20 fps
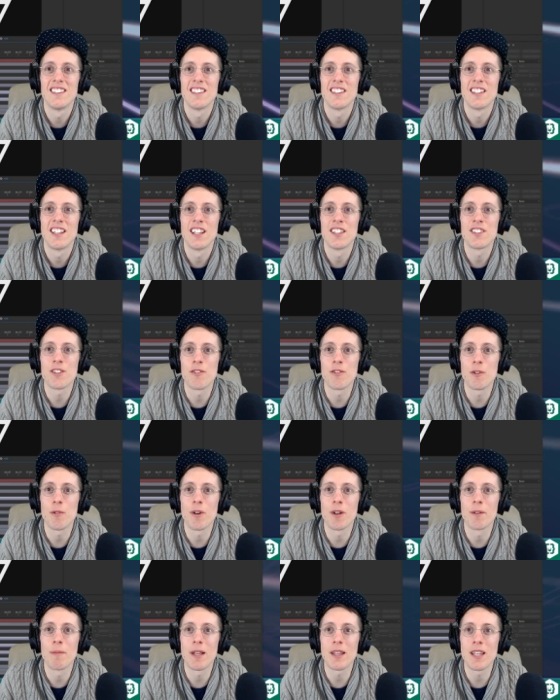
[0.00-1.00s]
And so if you want
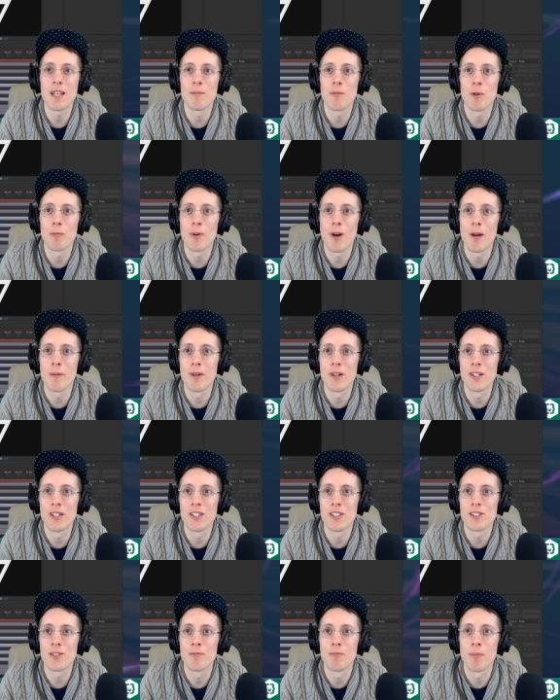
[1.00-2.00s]
to make that more prominent, you just